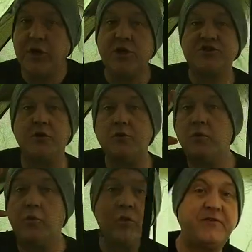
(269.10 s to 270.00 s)
So
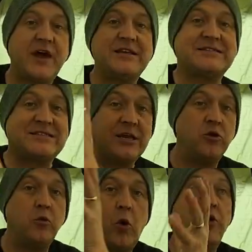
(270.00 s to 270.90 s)
we've got a
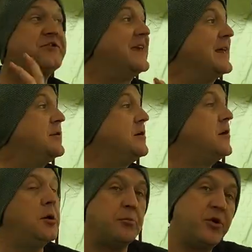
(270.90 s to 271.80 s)
single wall tent,
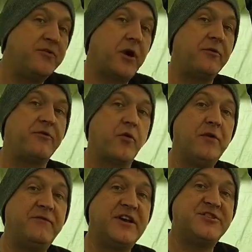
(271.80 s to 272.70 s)
but you've got a
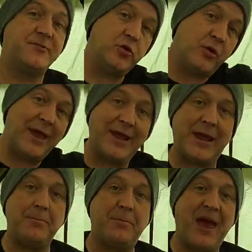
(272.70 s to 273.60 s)
front vestibule and
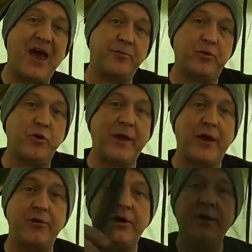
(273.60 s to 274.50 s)
a back
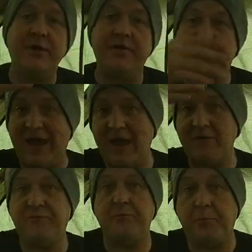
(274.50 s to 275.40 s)
pullout that
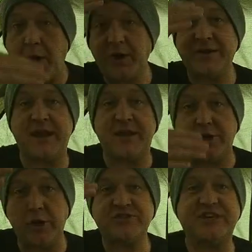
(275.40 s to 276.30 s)
have bug netting,
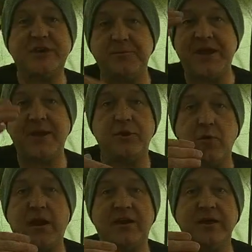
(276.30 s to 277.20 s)
no CM netting
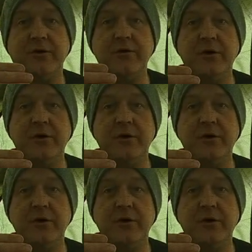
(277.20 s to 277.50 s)
right here,